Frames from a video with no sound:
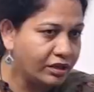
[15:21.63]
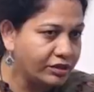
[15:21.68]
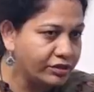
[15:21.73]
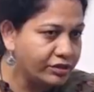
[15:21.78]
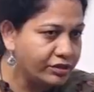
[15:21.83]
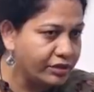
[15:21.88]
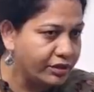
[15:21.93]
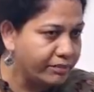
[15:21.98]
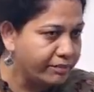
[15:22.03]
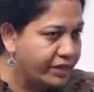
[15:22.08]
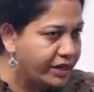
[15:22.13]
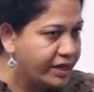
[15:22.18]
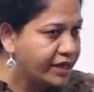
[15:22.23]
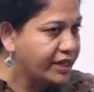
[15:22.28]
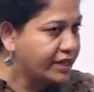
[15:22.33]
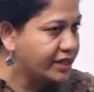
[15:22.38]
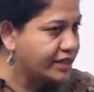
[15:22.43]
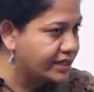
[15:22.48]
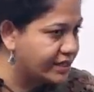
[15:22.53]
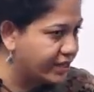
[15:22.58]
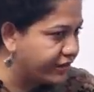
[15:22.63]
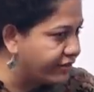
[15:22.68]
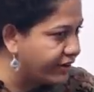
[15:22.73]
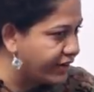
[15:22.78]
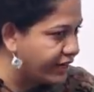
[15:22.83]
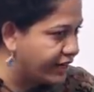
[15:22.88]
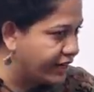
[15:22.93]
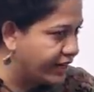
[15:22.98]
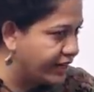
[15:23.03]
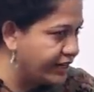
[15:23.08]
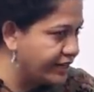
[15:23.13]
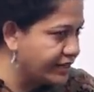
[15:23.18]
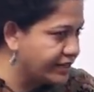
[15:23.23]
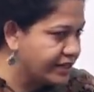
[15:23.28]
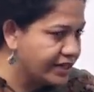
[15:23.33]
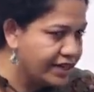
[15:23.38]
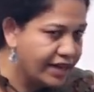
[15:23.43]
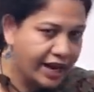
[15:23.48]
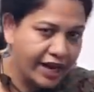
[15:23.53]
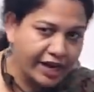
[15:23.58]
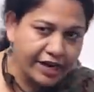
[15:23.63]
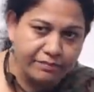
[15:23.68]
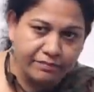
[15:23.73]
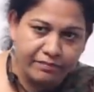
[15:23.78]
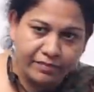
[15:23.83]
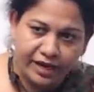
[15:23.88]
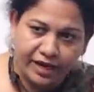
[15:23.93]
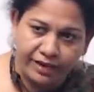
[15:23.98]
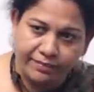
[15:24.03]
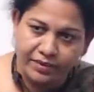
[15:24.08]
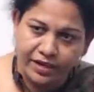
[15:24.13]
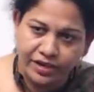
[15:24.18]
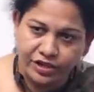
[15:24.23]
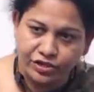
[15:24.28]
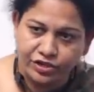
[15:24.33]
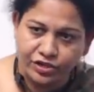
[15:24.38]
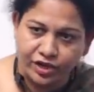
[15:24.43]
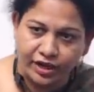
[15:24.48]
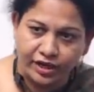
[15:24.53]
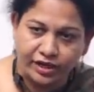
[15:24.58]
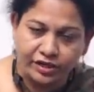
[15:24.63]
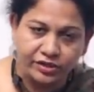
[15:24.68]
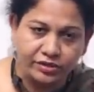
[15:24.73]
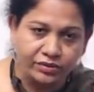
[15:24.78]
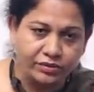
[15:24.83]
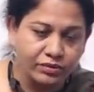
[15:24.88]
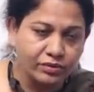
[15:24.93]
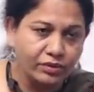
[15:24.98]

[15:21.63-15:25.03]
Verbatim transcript: into the medical surveillance and maybe try to